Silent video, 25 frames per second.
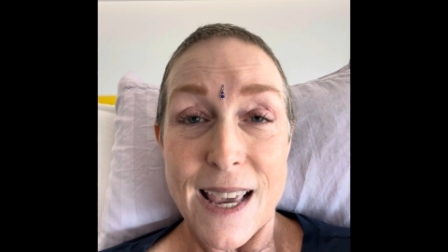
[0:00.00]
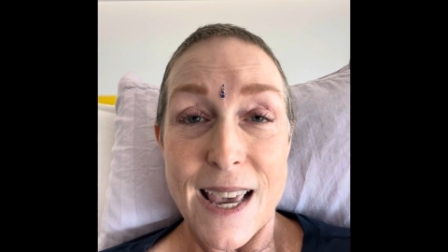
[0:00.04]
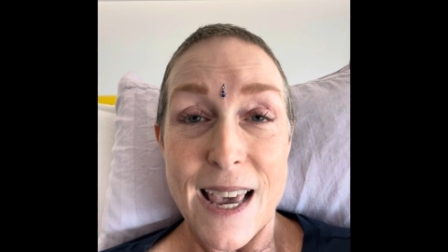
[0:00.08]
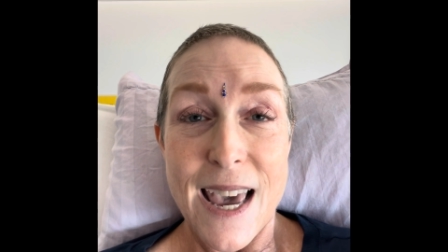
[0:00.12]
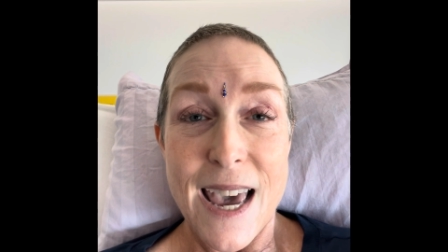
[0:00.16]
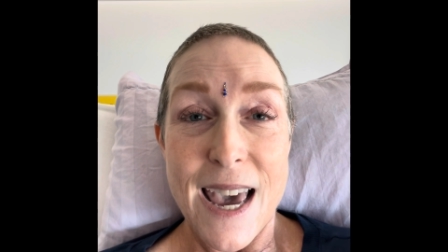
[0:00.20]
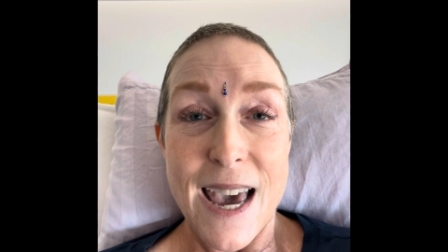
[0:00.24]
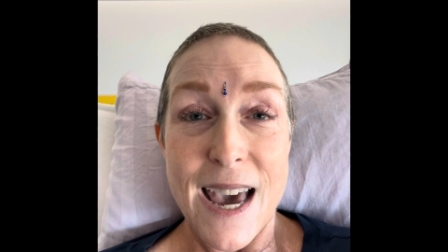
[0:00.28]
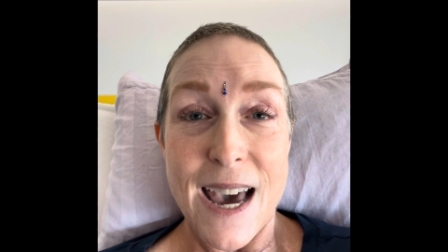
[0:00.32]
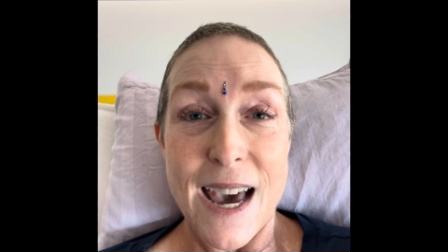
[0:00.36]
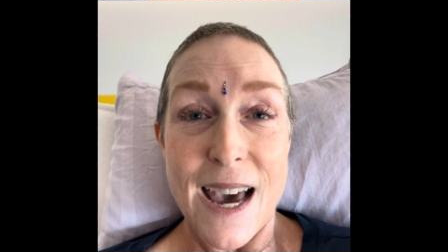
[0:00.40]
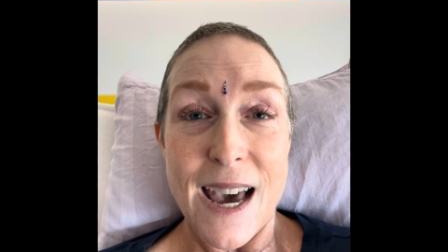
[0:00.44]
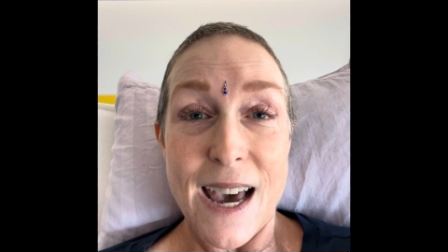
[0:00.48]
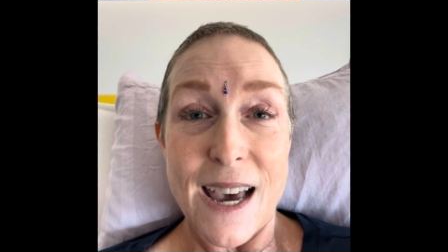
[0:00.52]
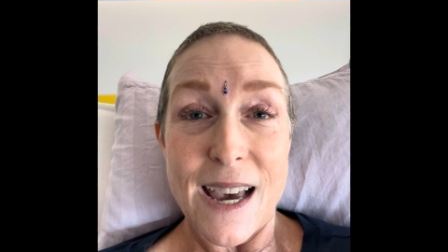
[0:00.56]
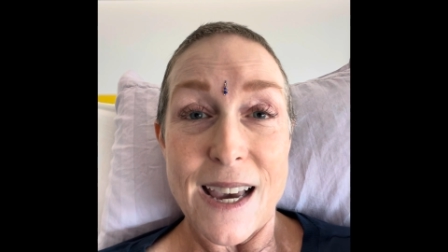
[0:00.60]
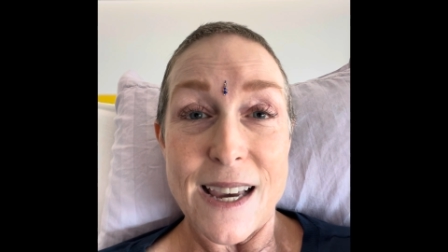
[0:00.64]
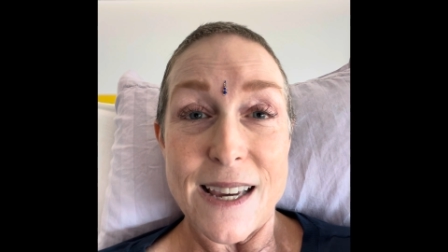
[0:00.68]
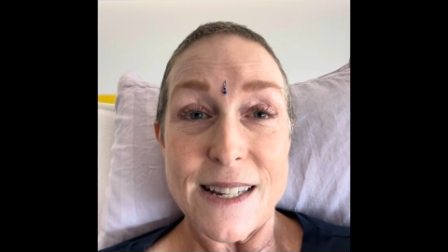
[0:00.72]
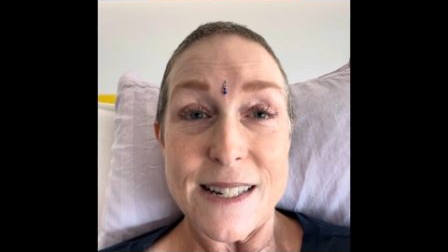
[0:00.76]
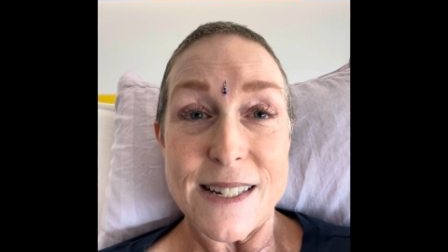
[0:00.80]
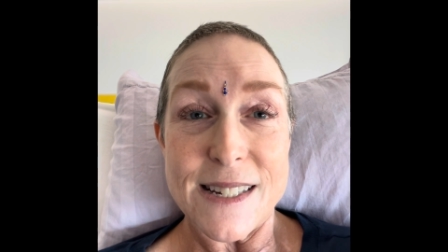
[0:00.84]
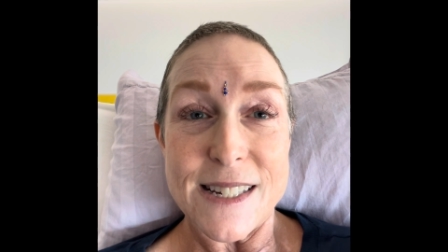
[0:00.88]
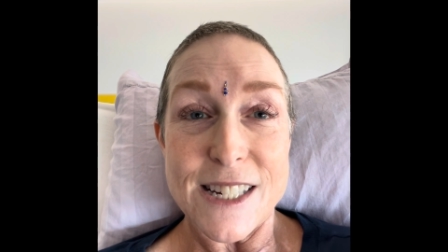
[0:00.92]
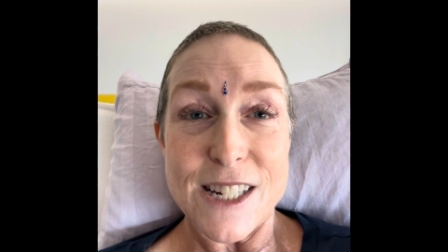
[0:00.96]

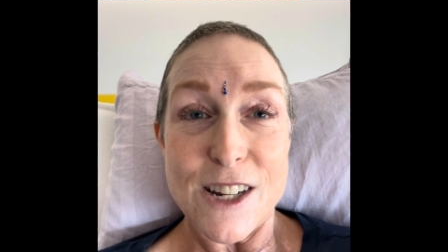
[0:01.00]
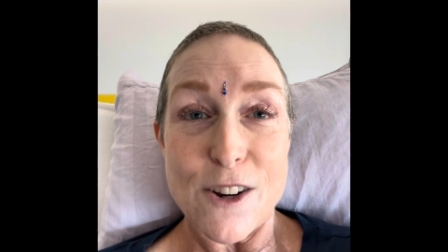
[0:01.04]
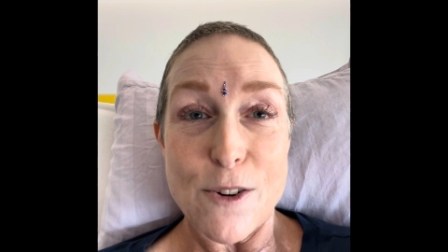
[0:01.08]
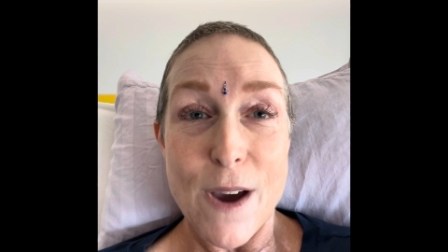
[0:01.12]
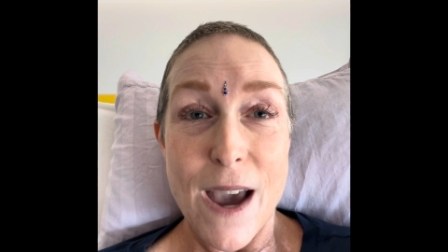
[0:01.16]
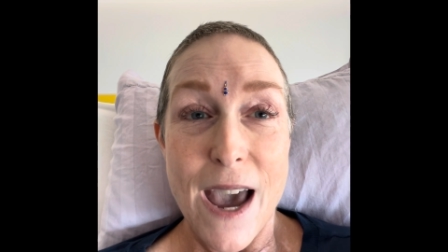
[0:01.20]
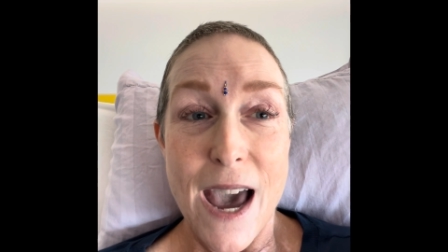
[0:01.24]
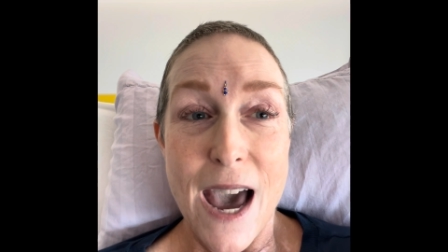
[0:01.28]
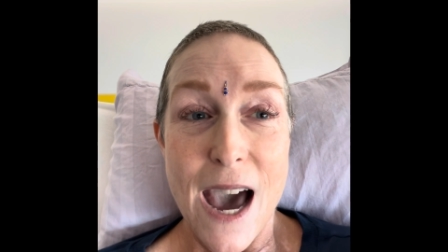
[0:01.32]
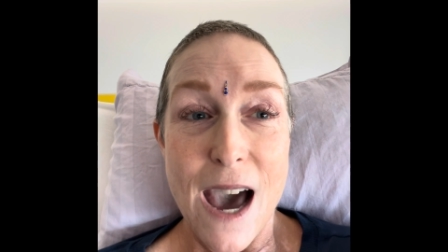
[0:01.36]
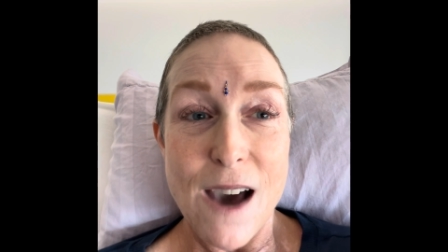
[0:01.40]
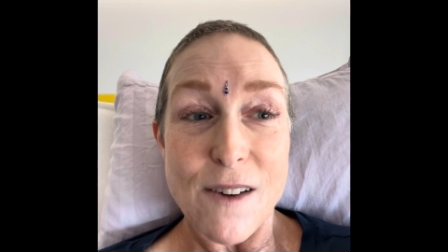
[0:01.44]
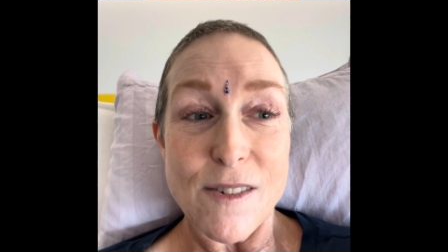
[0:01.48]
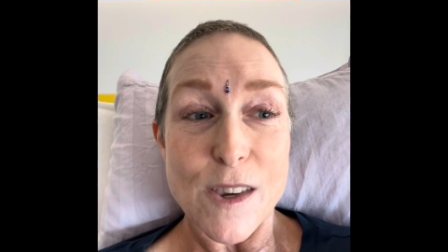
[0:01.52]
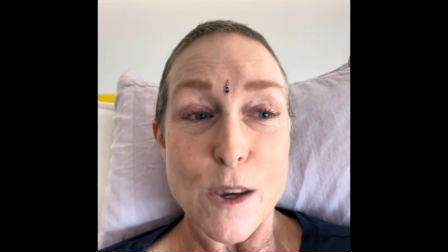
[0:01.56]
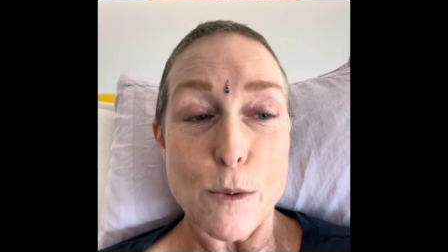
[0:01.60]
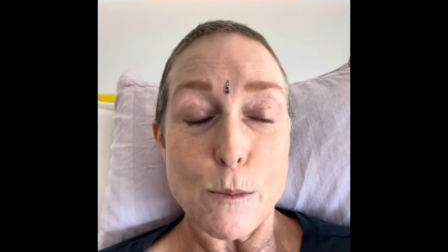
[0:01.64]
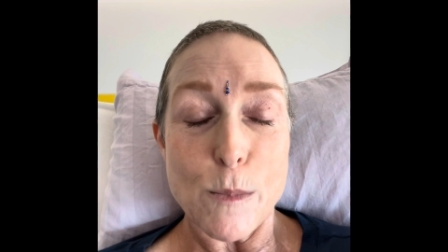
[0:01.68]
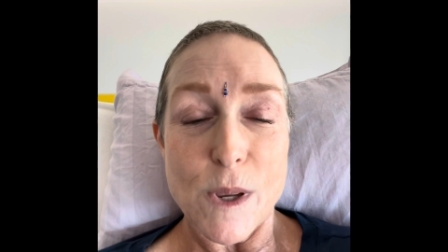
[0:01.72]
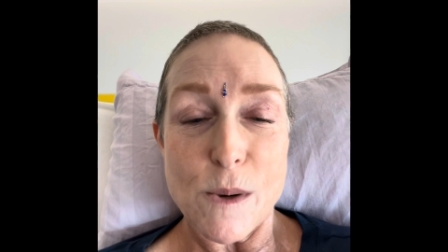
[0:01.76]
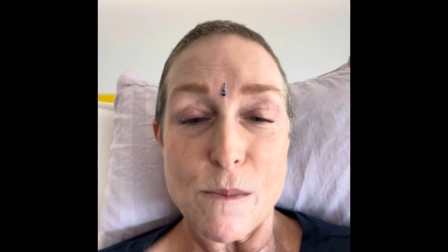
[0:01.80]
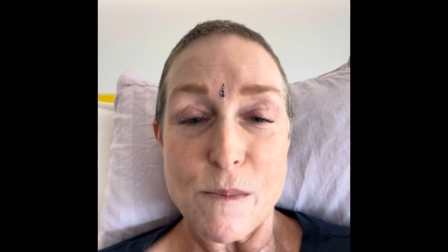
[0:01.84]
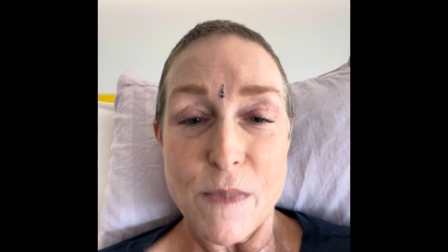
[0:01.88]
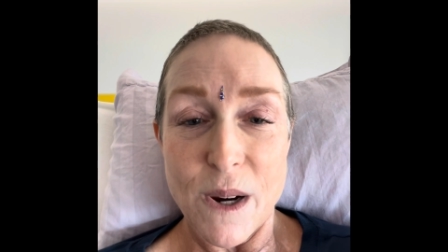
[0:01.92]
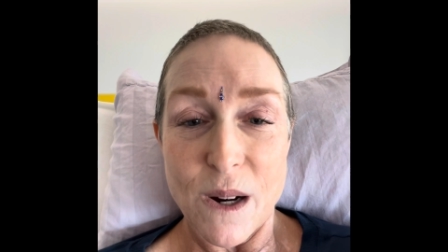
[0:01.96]
And, you know, having
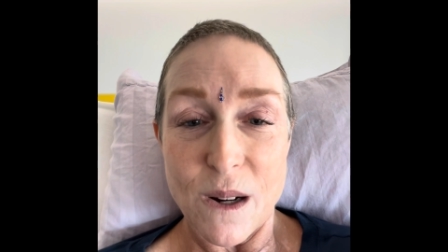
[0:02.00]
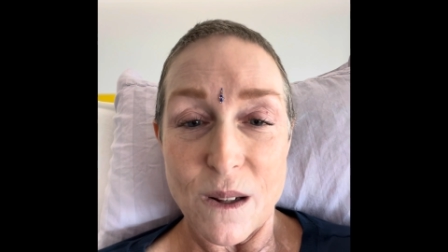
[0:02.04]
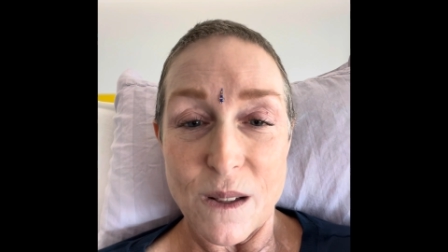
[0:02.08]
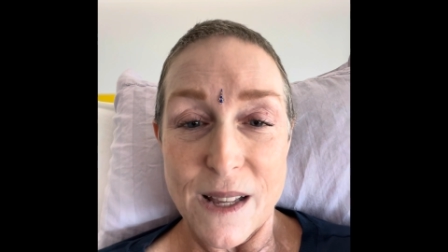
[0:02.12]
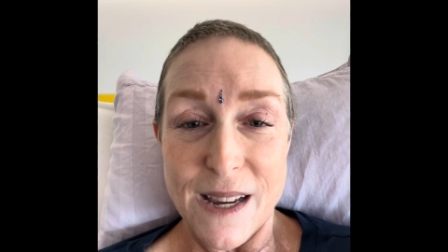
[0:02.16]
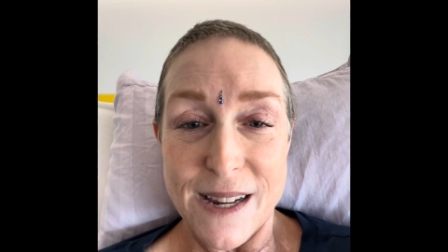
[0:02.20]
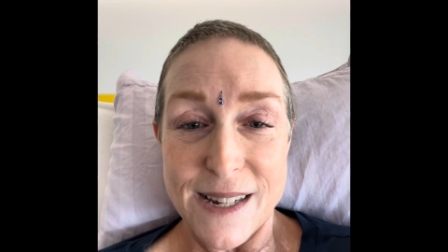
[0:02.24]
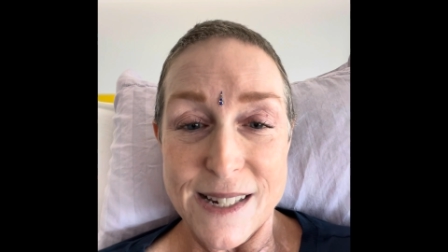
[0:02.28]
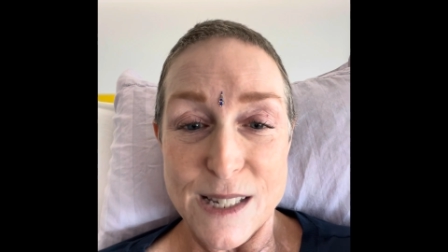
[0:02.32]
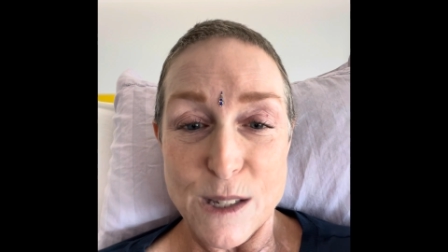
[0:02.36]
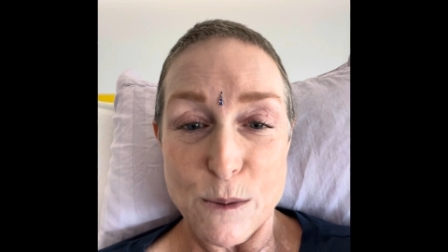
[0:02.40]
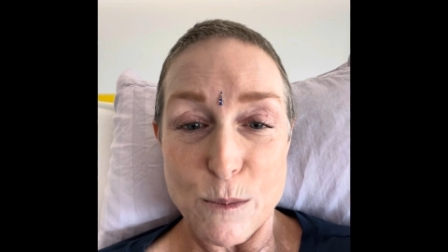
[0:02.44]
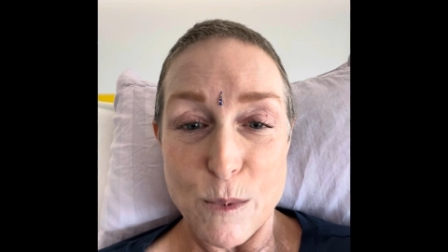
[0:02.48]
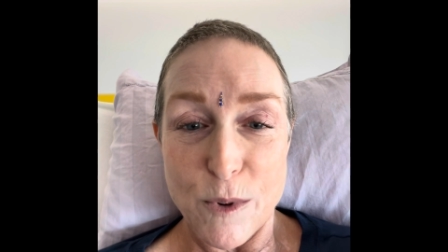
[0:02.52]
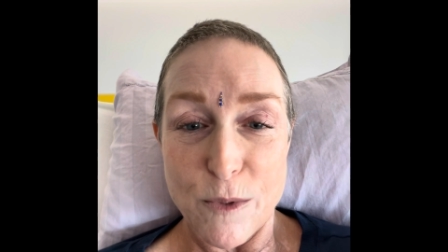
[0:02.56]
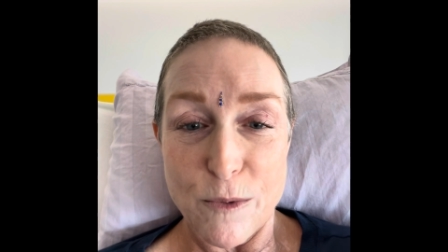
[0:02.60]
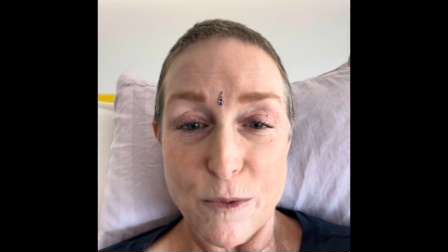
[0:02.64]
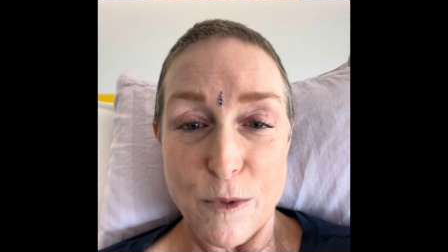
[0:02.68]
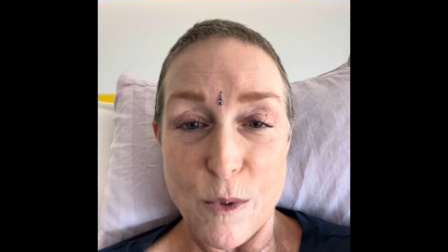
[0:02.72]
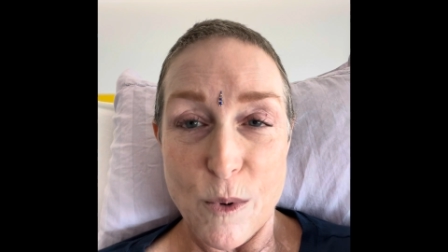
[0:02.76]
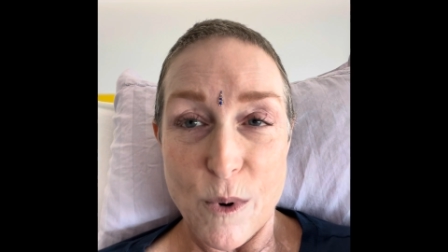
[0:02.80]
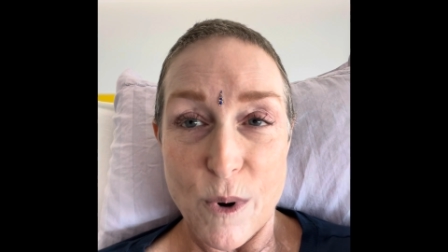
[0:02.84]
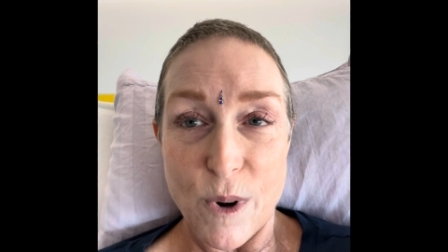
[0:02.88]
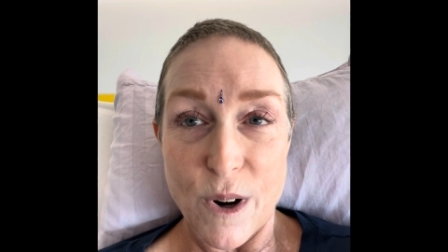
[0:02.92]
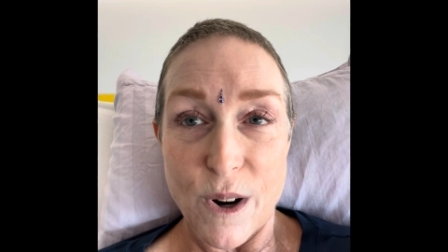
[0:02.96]
been paralyzed
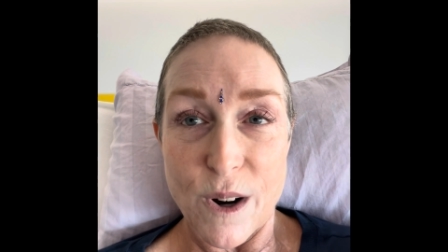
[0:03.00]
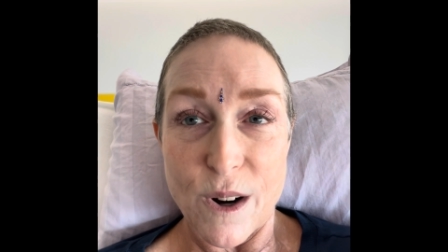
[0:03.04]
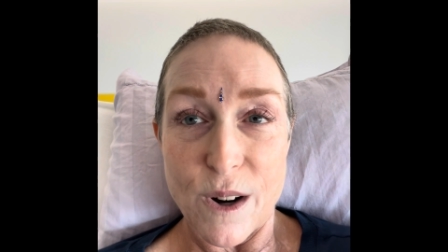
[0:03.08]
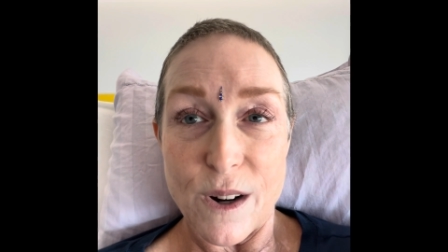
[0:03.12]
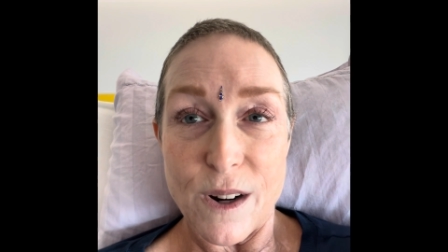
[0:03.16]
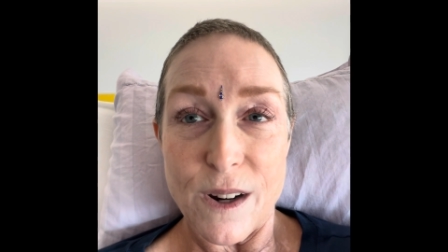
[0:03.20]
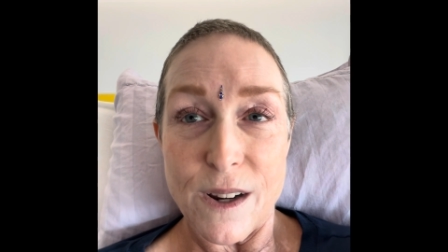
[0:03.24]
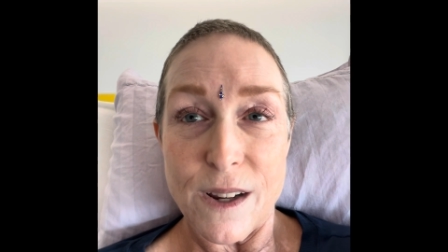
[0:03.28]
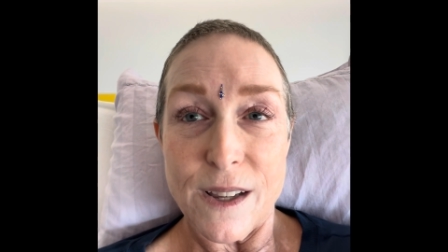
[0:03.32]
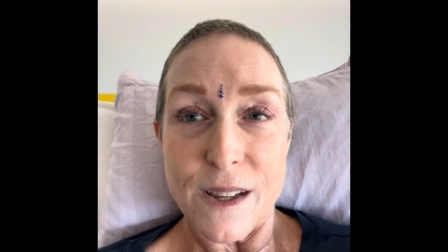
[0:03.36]
before,